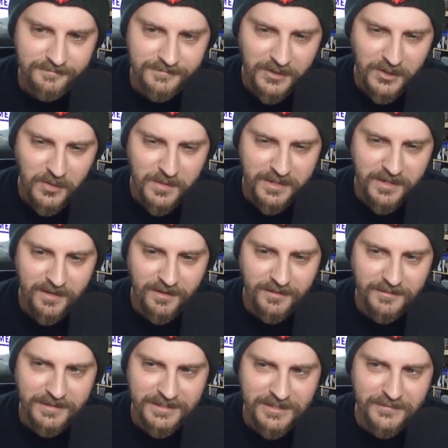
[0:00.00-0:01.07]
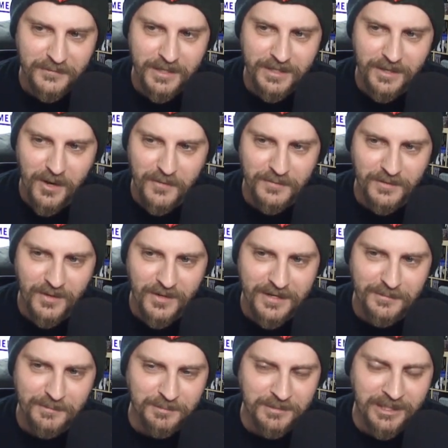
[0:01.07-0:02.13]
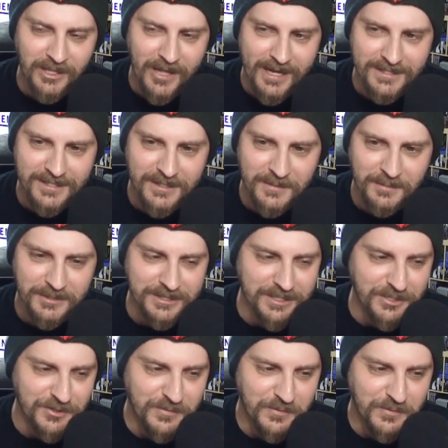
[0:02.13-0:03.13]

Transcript: Oh my god! It's a fucking offline classic PlayStation.